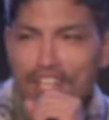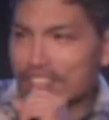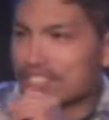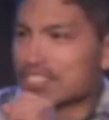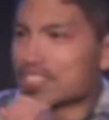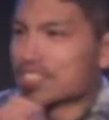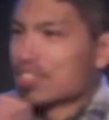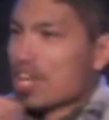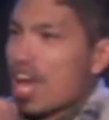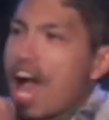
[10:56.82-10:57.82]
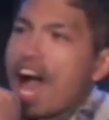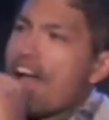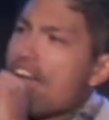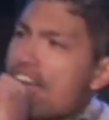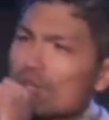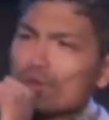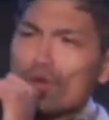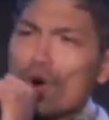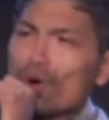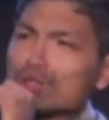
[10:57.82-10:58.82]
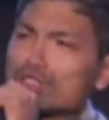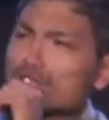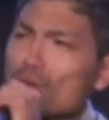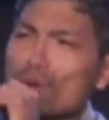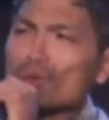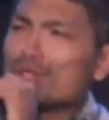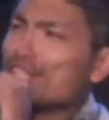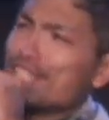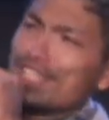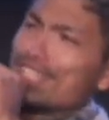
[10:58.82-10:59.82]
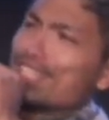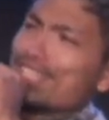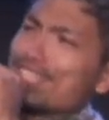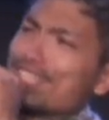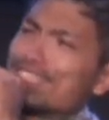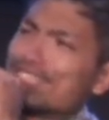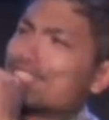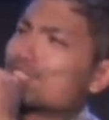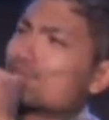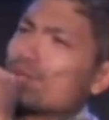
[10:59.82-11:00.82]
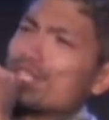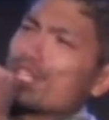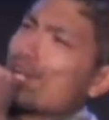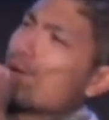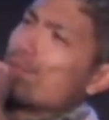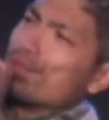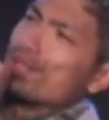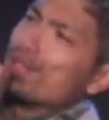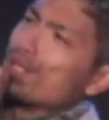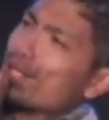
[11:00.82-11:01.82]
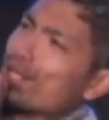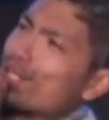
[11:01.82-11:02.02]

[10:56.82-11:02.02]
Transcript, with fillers: others, held on so dearly to the sweet company